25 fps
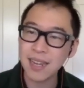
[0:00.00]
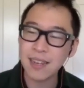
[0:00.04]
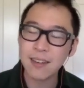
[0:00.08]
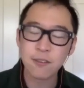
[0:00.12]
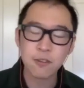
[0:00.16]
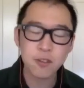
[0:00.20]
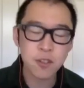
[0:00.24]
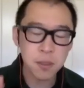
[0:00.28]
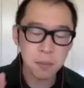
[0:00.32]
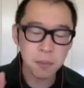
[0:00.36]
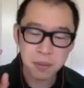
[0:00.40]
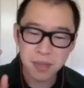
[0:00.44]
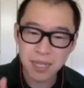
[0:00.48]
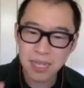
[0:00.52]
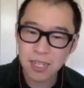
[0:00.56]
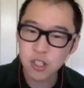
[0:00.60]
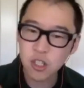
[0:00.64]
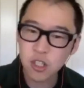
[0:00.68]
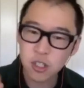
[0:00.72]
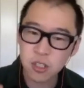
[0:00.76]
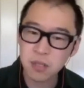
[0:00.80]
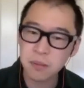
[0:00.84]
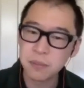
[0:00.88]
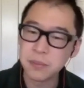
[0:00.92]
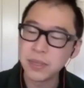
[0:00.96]
It was a
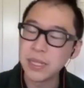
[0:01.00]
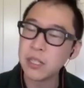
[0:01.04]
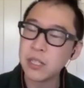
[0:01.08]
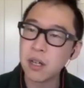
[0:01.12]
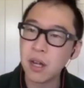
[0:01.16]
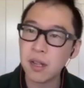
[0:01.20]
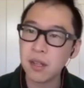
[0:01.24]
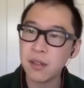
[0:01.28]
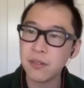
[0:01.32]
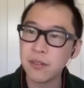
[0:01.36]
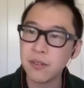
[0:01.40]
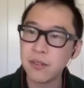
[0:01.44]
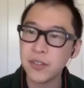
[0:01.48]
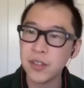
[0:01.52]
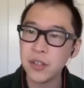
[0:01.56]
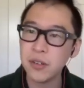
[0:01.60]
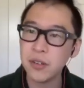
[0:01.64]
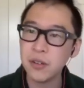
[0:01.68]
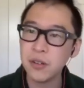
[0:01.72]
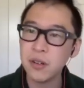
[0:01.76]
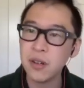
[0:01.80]
pleasure to meet all of you.